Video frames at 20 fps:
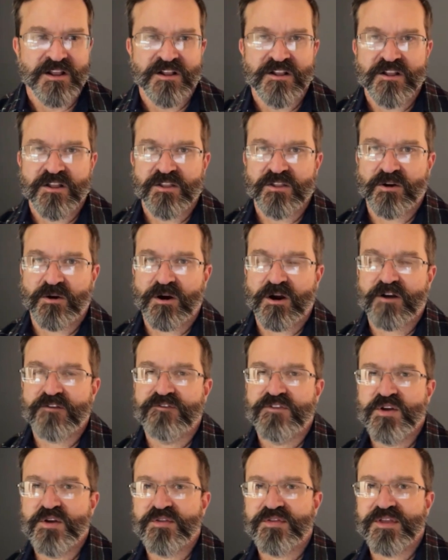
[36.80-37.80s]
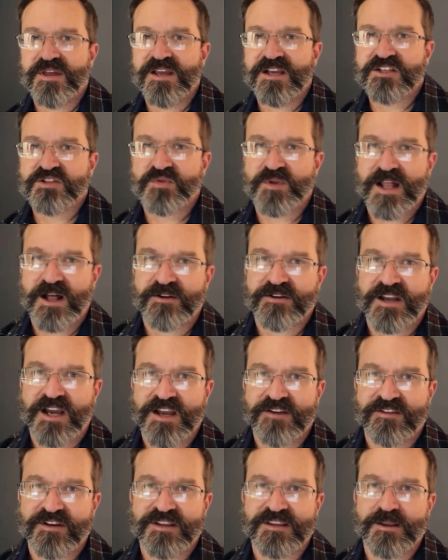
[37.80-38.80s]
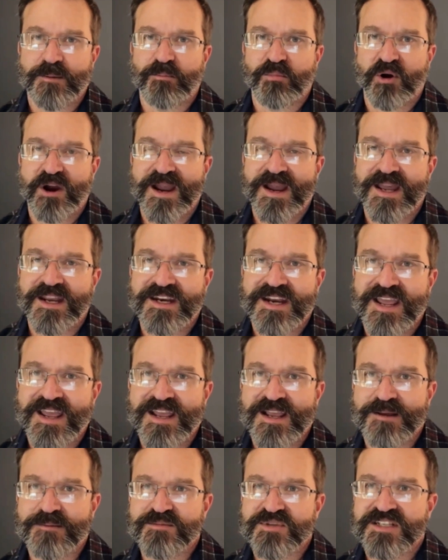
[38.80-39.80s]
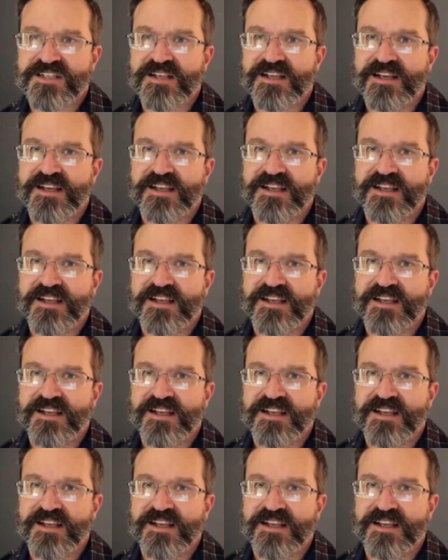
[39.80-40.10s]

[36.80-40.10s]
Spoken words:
there are a few things without diving in the brand names